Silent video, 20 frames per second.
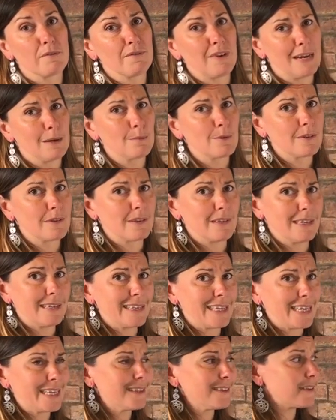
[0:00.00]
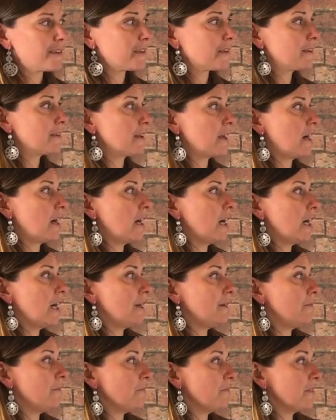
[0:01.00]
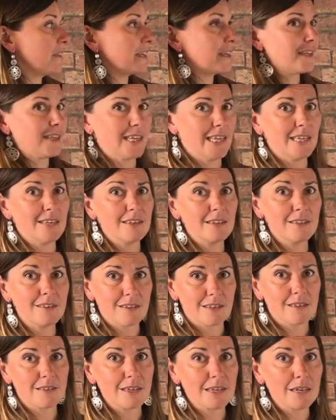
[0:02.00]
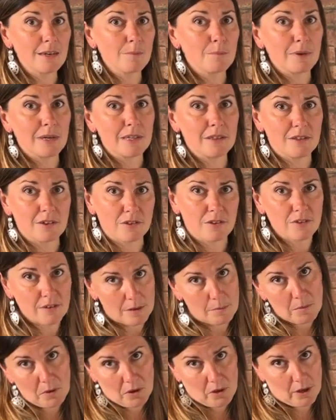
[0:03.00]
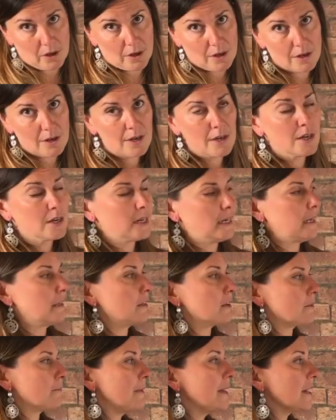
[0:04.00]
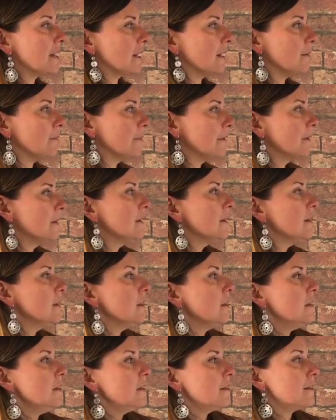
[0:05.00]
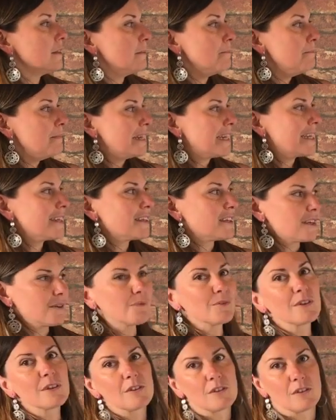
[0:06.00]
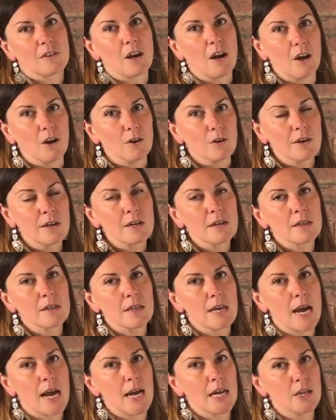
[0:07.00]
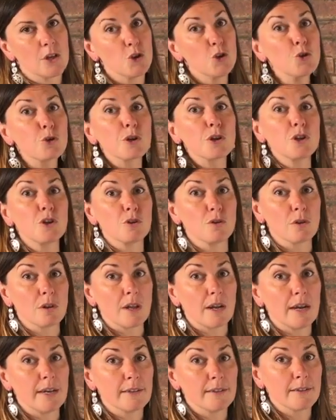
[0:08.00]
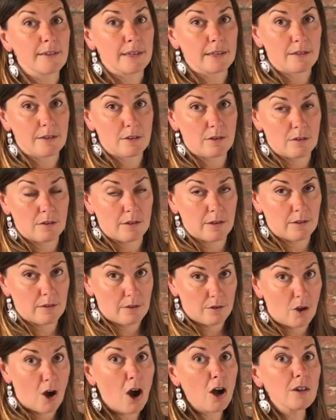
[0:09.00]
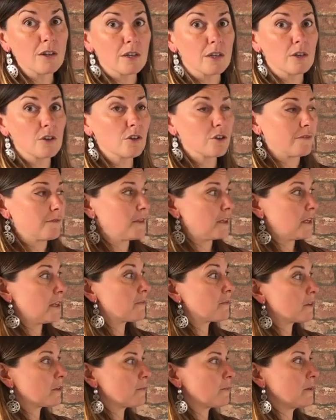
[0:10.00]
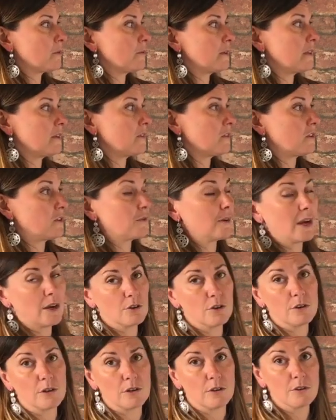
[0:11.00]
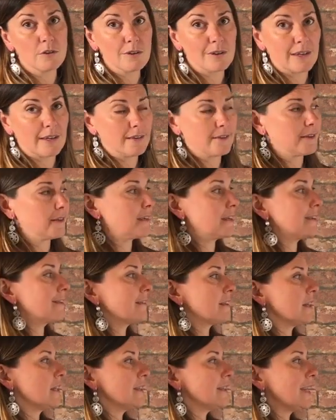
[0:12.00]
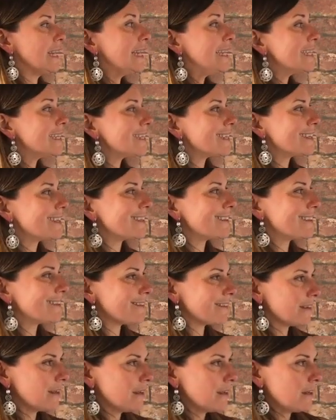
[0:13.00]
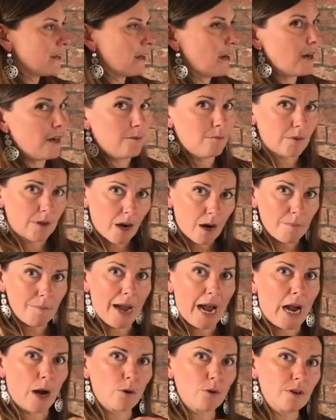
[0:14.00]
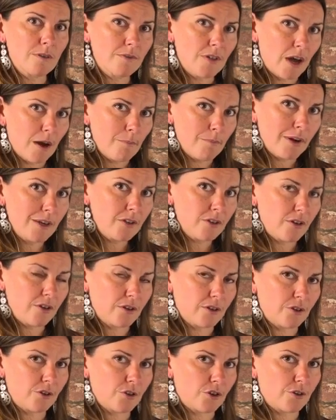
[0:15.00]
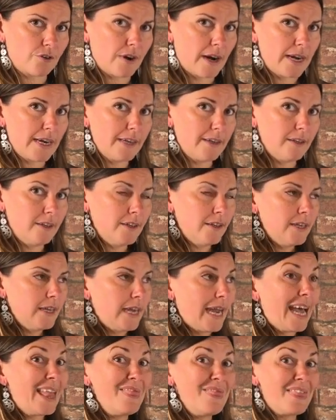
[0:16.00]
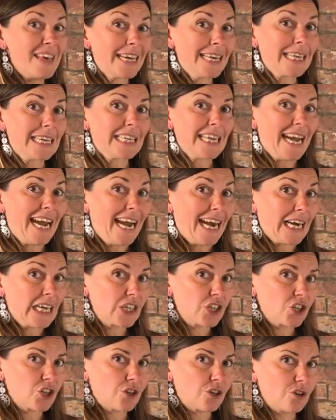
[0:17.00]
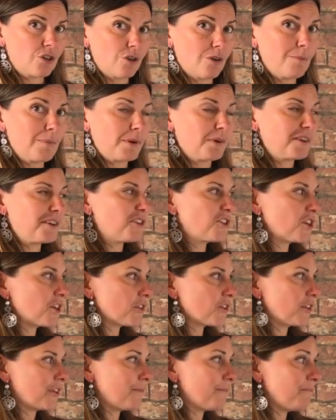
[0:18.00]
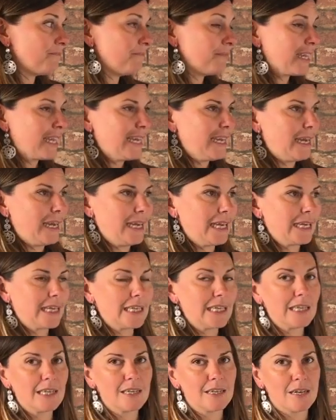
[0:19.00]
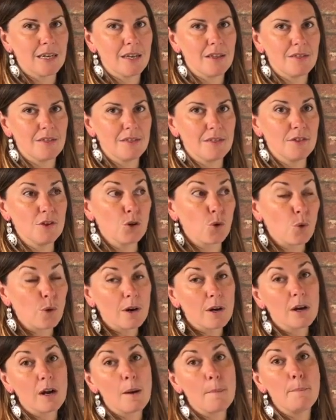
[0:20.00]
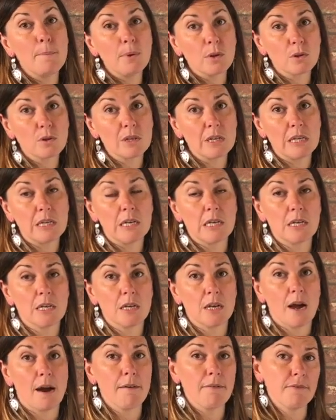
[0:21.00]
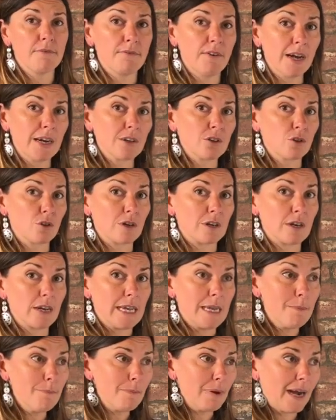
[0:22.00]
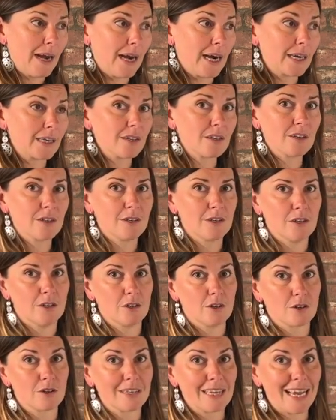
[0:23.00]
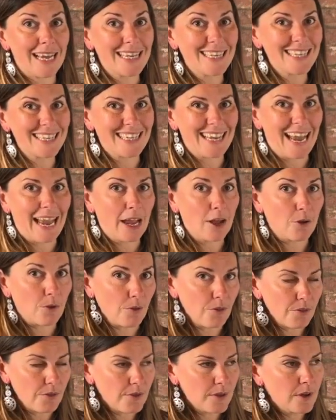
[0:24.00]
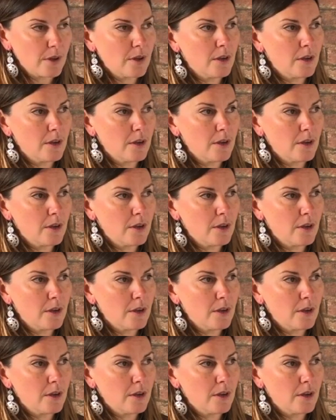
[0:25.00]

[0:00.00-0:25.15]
fibrous and dense um, than tendons, I think, but they're similar in their makeup. The main difference, though, that you can utilize, like the, this knowledge of the difference between these two and how you can utilize it, is that tendons um, come out of that musculature, right, and then attach to a bony junction. And your ability to affect or impact your tendon health